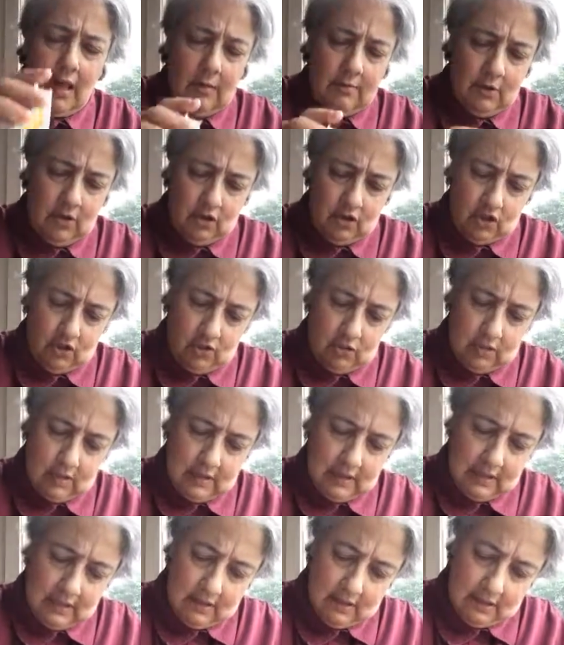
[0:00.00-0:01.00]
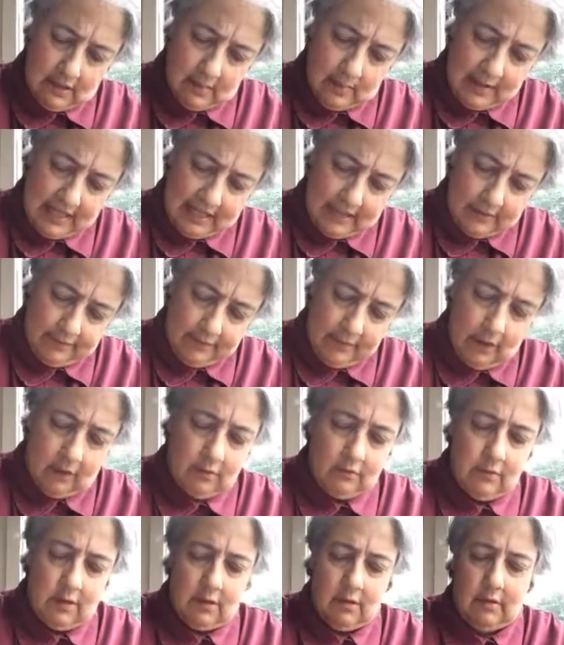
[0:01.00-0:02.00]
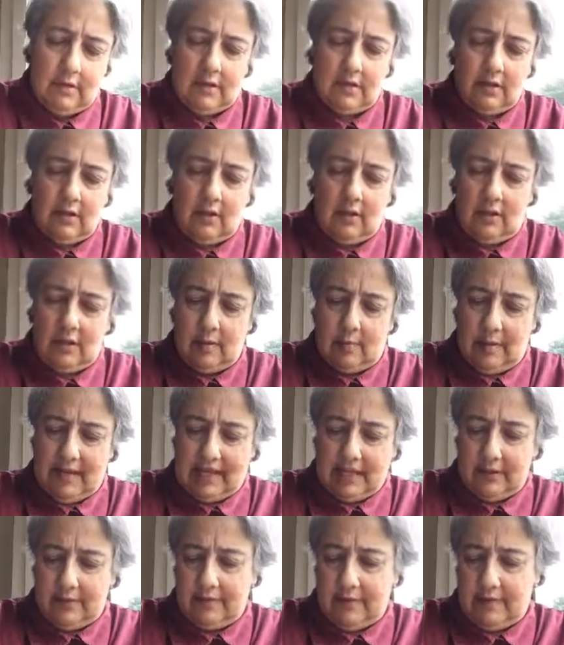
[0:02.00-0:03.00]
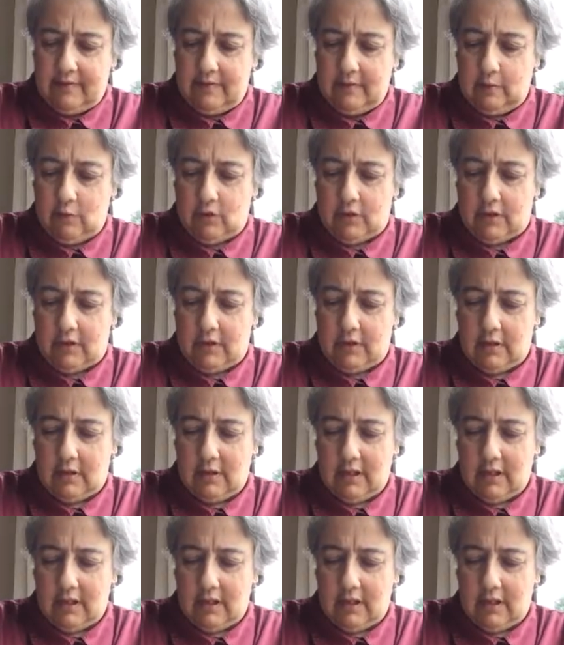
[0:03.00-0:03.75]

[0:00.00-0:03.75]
I'm not sure. Is that on the back of? Oh no, it's not on the back of everyone.